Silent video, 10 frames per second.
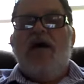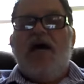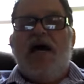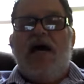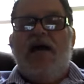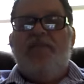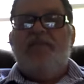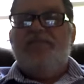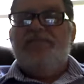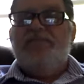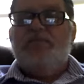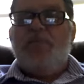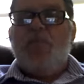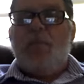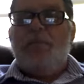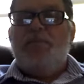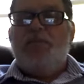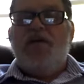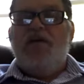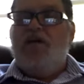and
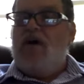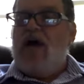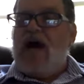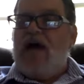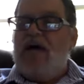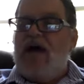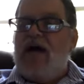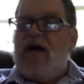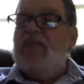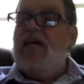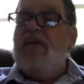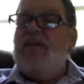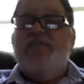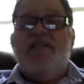I believe